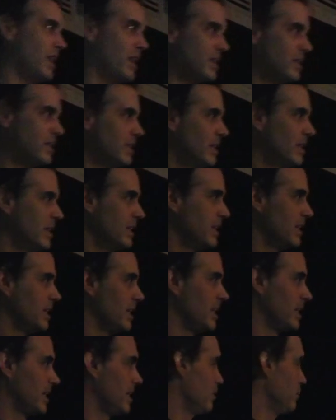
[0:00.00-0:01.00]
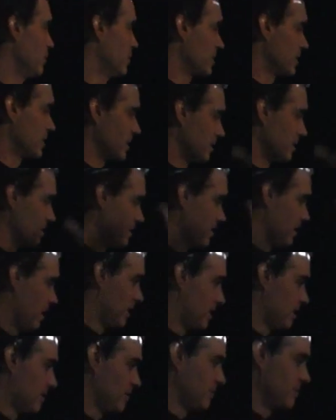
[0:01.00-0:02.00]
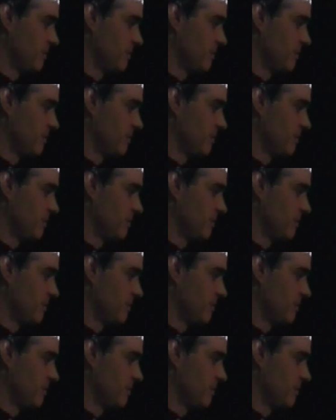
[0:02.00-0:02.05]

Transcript: I always like to say that leadership